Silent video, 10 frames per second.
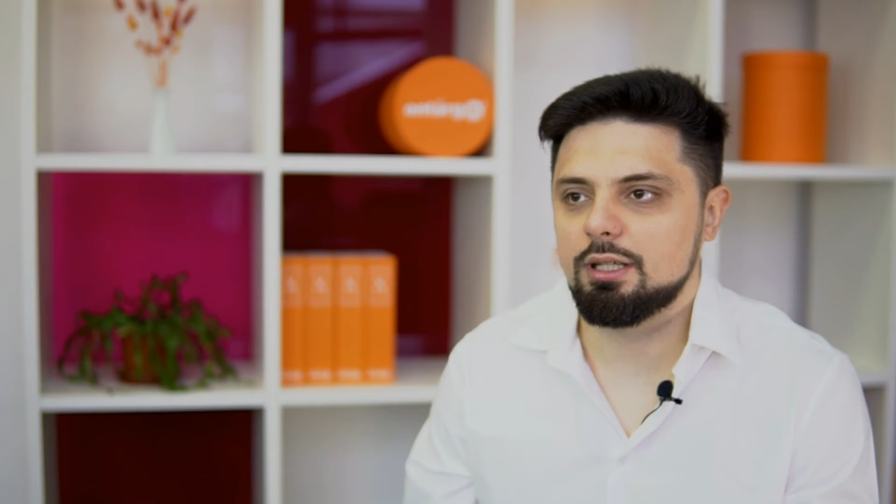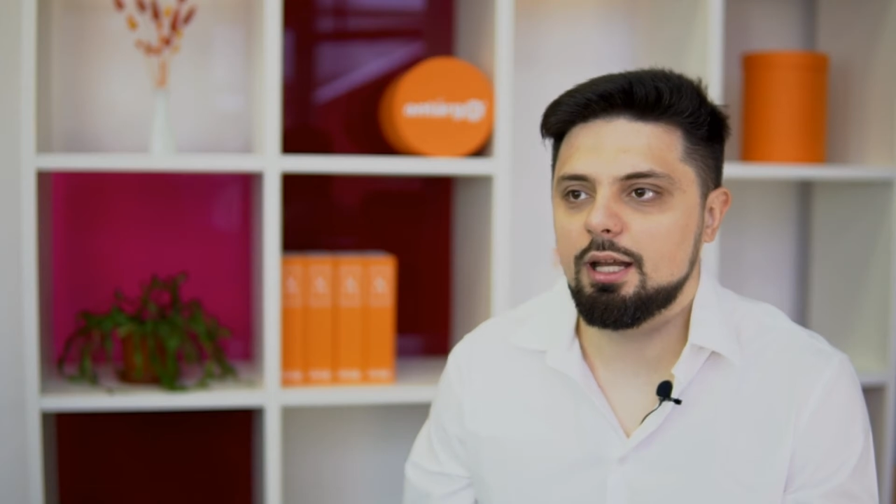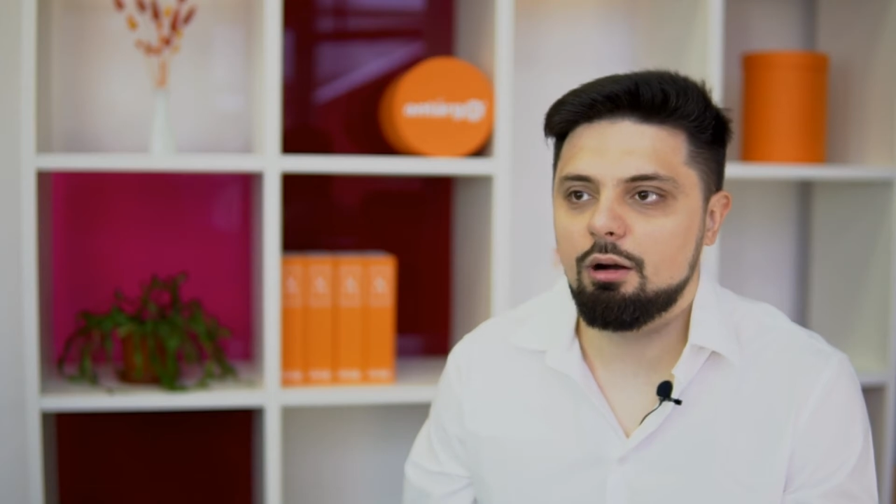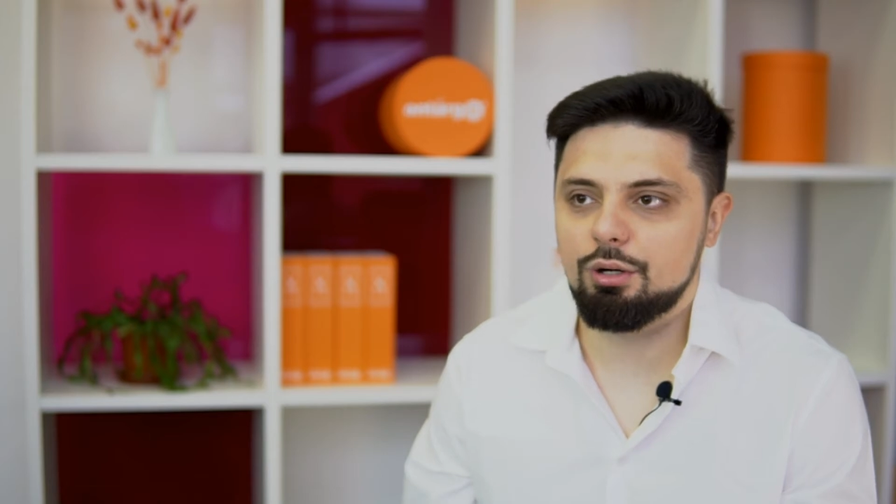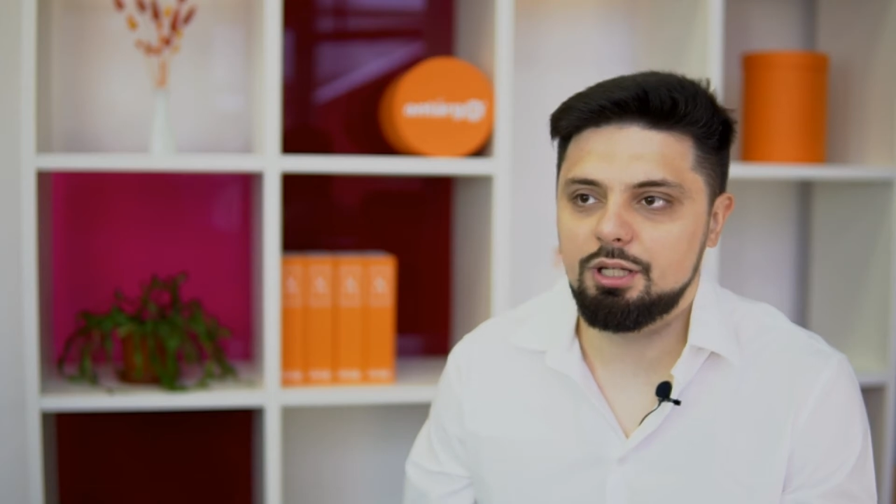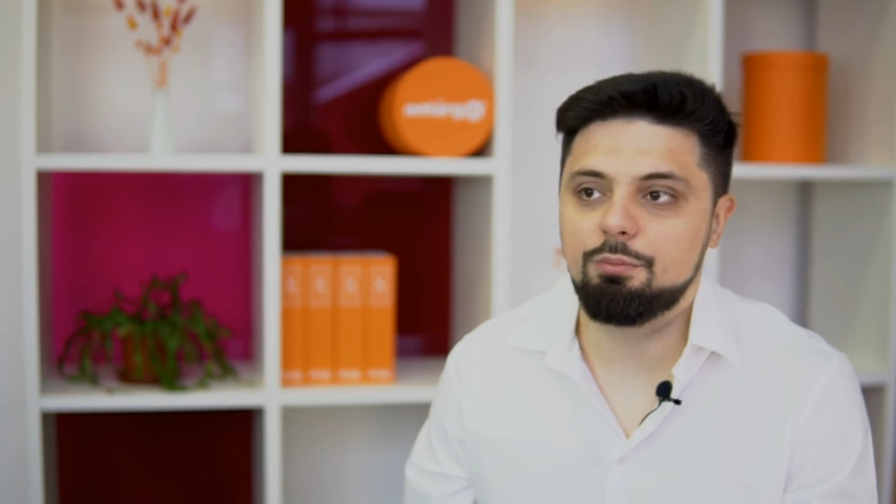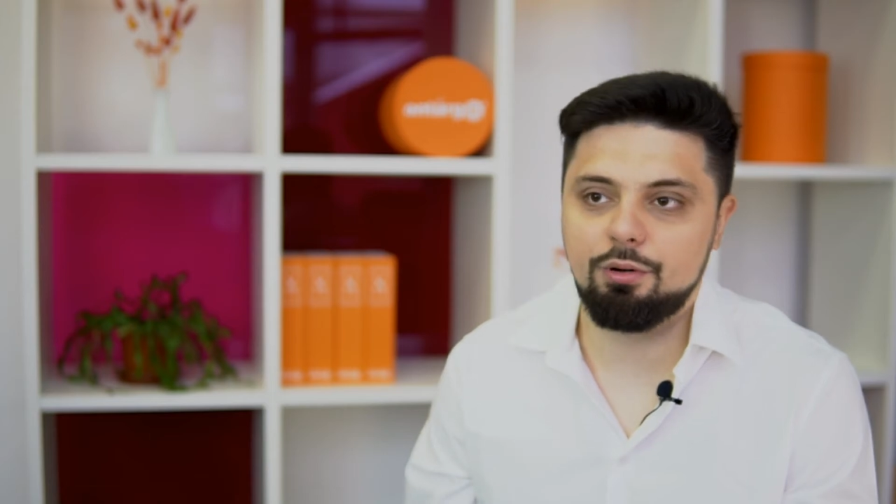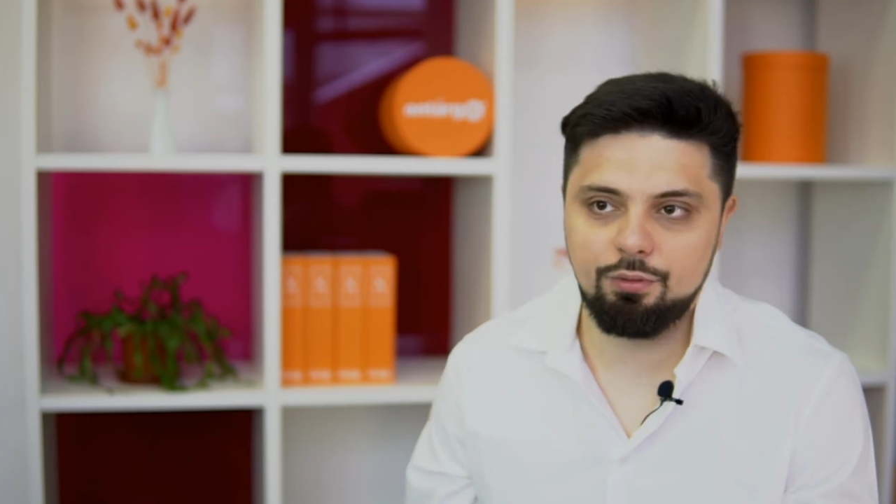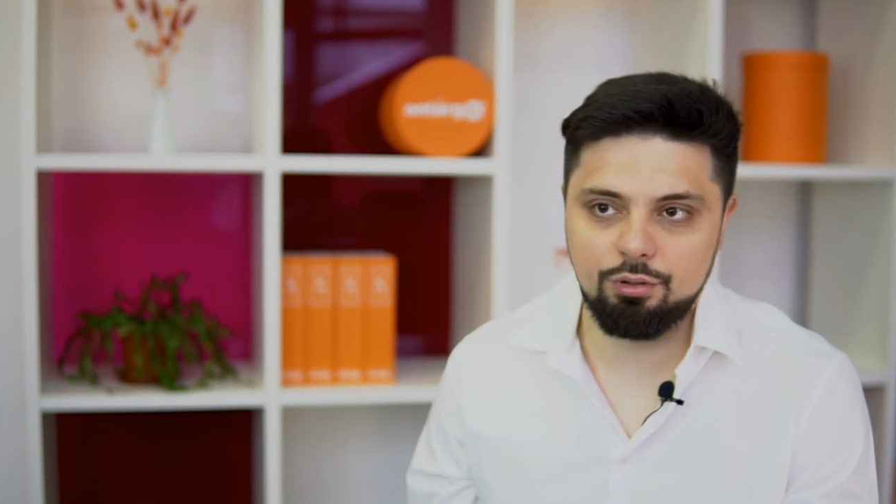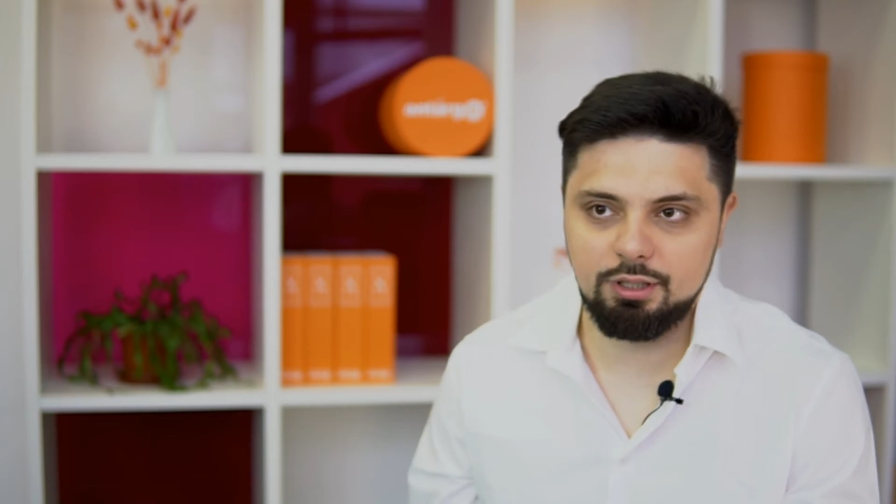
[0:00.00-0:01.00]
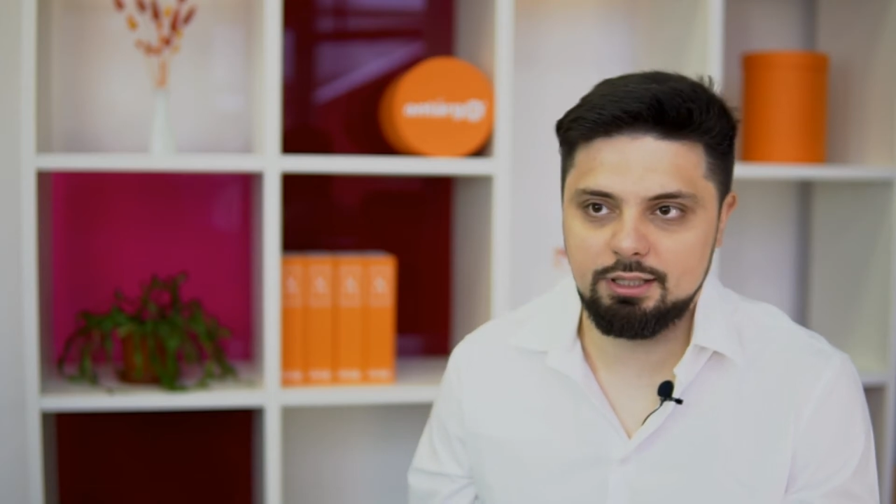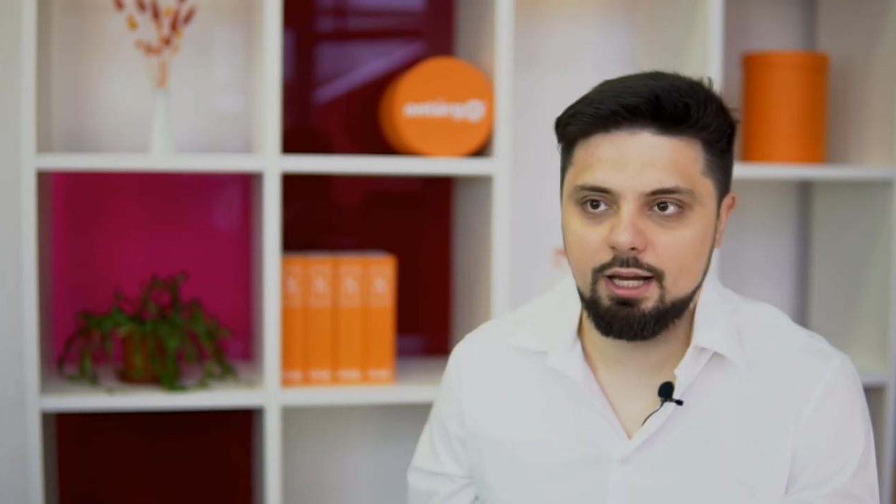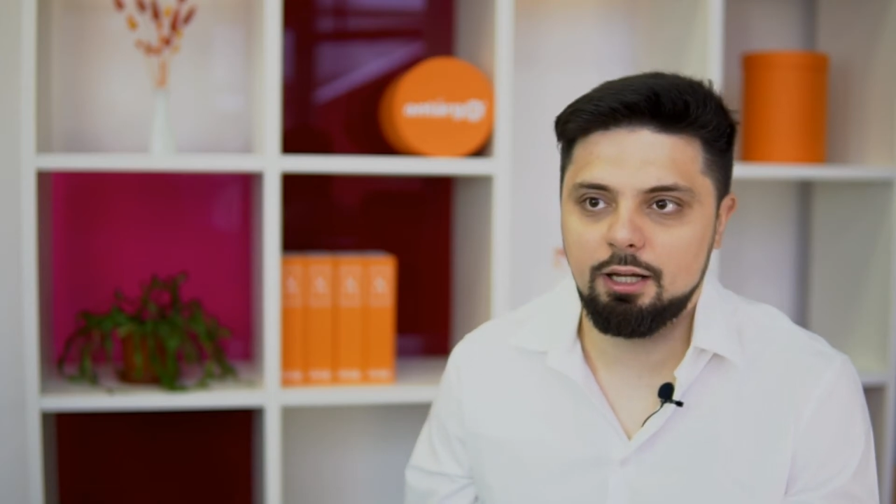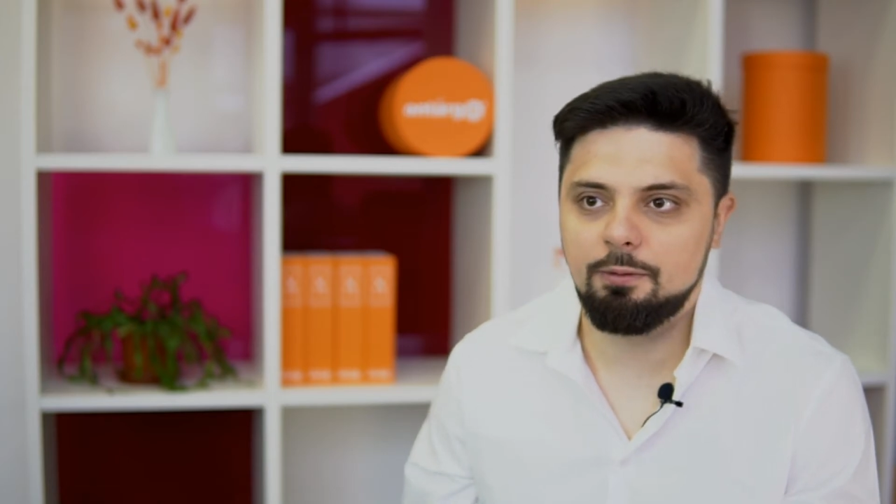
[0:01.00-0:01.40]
in our team prefer to stay.